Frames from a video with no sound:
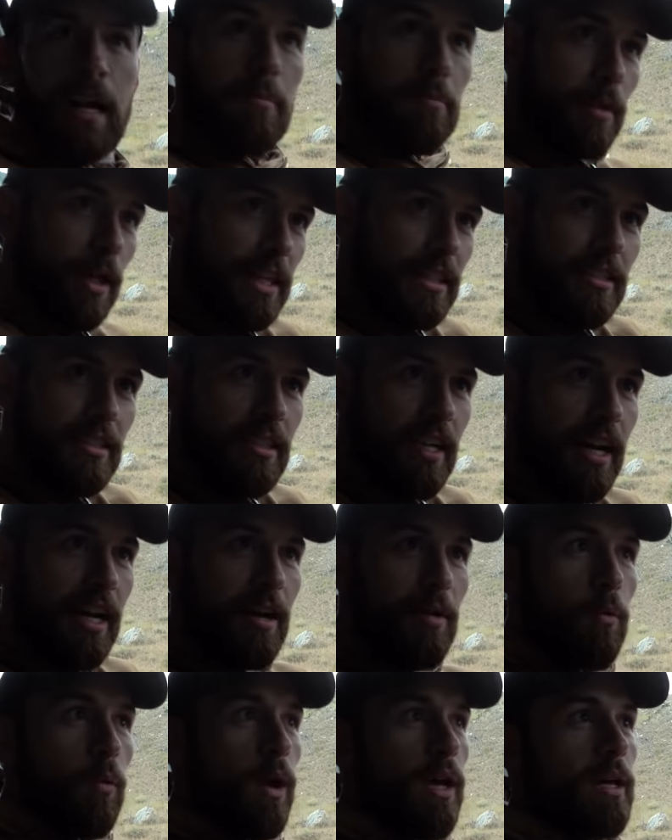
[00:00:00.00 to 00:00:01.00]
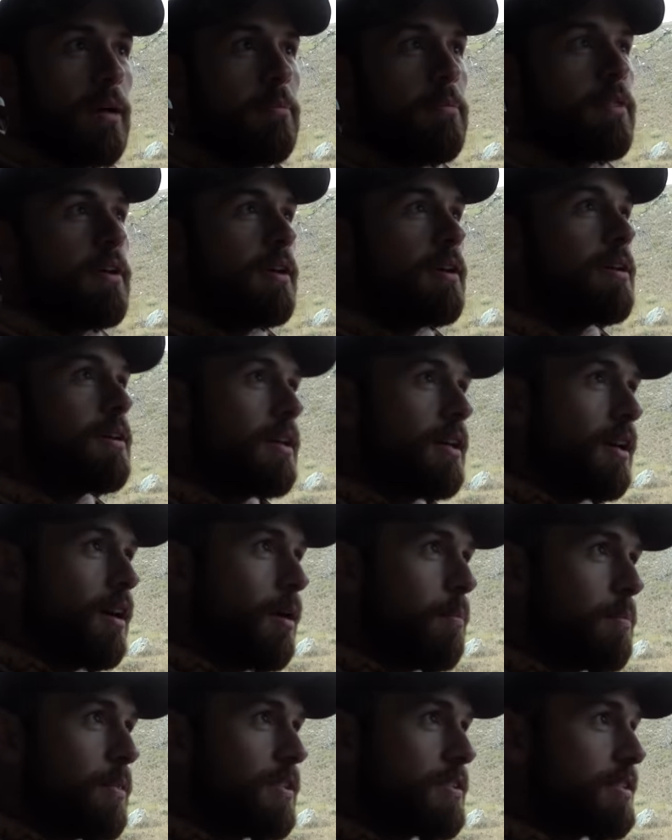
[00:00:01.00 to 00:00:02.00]
I'm like staring way up the
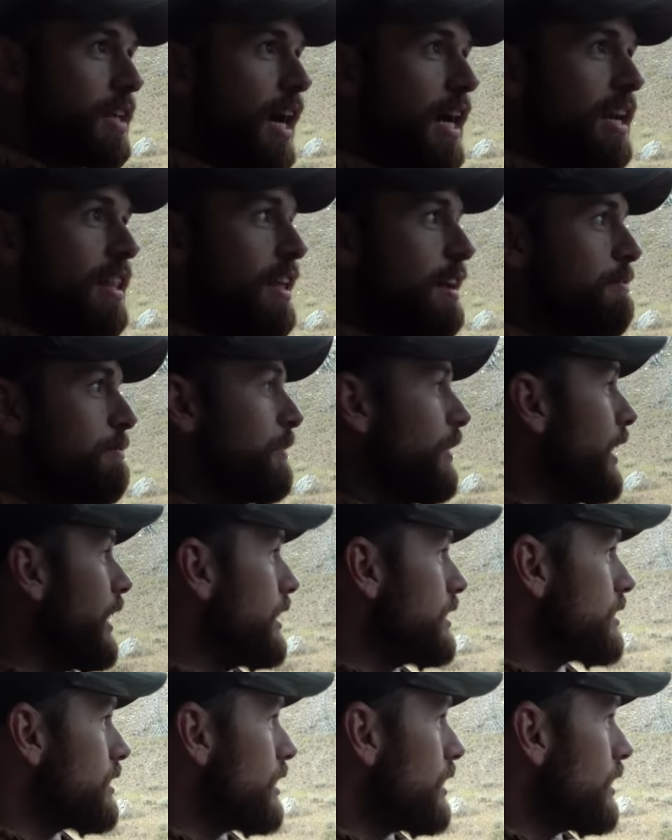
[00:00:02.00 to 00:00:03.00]
up the side of that face.